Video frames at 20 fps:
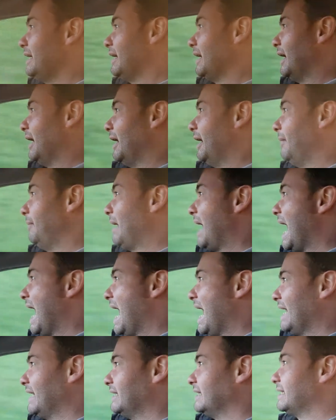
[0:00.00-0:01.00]
um,
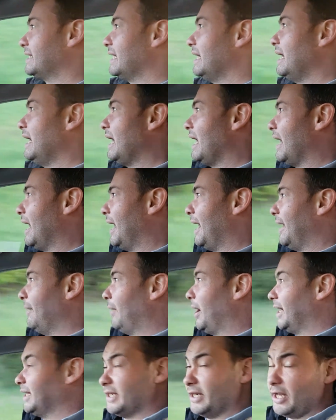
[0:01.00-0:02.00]
and um,
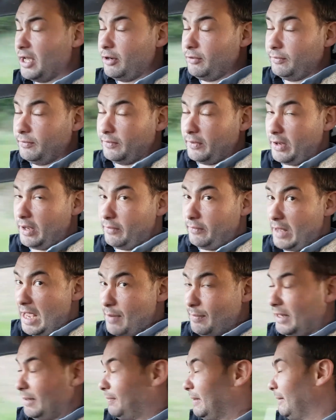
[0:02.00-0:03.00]
I don't know uh, how
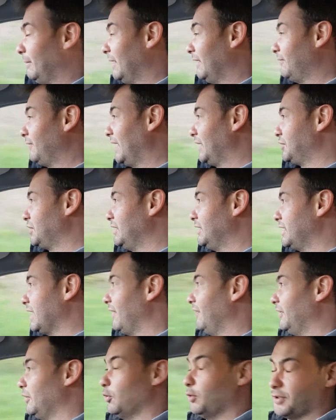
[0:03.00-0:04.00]
many people have actually
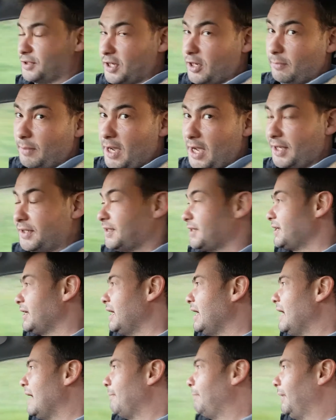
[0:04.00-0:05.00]
done the Autobahns,
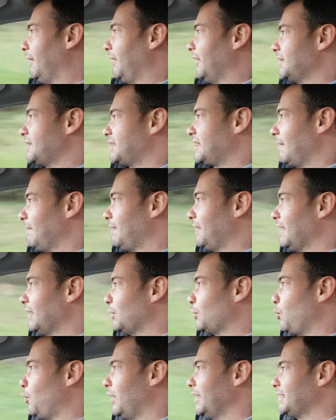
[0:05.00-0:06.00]
but there's
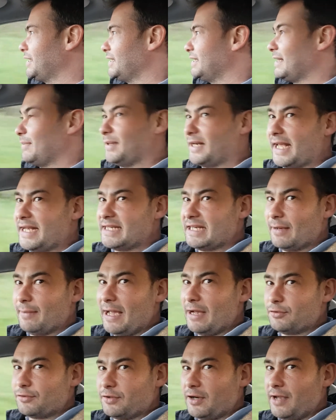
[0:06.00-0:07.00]
something quite intimidating
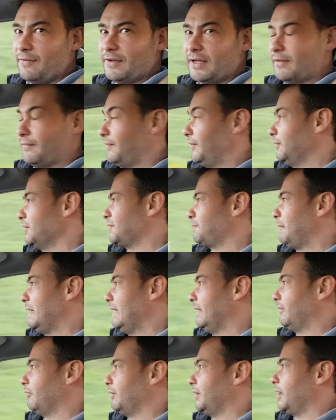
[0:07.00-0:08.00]
about driving at full
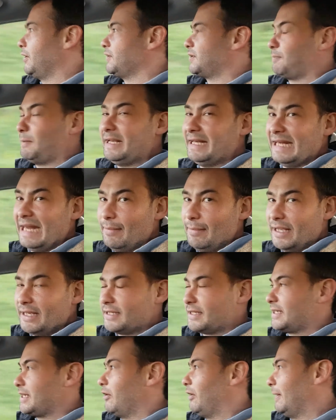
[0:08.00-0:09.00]
speed. There are no speed
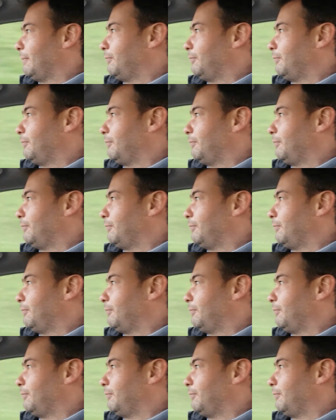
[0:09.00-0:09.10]
limits, so I